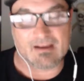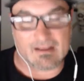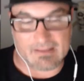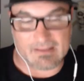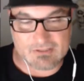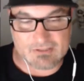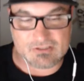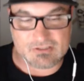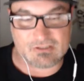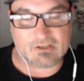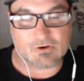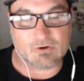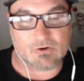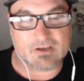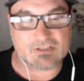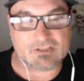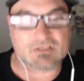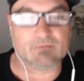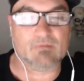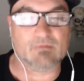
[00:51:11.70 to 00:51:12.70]
I'll ask you the
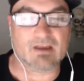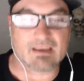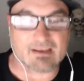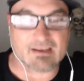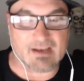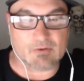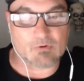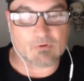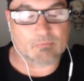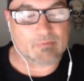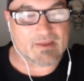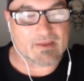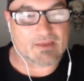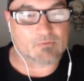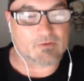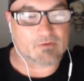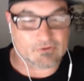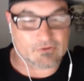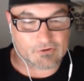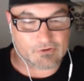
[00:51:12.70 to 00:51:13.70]
question. Mike and I will bet
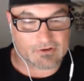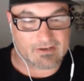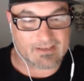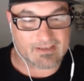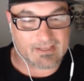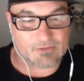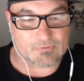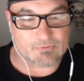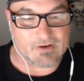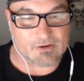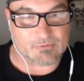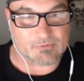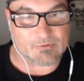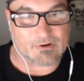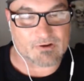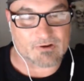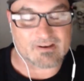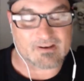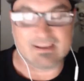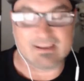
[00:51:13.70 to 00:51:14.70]
whether you're going to get it right or
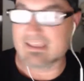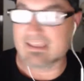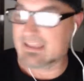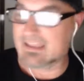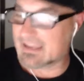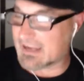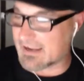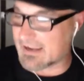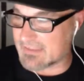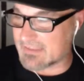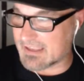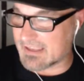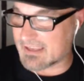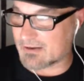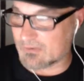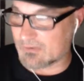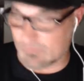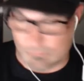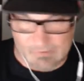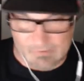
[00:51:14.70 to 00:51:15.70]
wrong. And
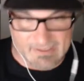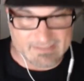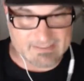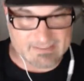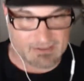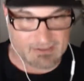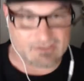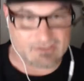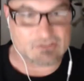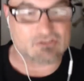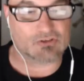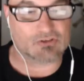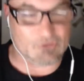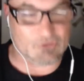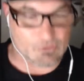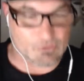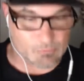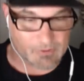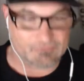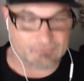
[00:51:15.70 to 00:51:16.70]
then when I tell you to,
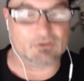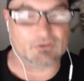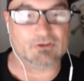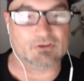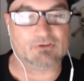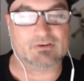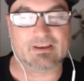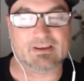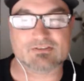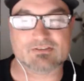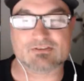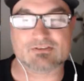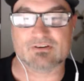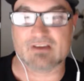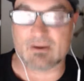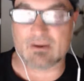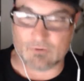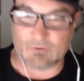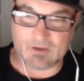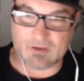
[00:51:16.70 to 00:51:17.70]
you'll reveal your answer,
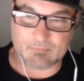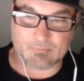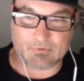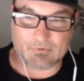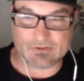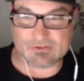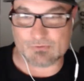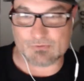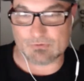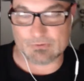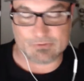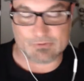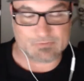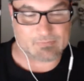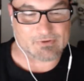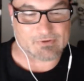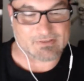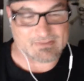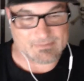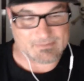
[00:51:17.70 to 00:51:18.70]
and we'll get points or we'll lose
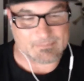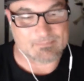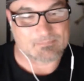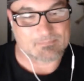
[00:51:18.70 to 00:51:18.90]
points.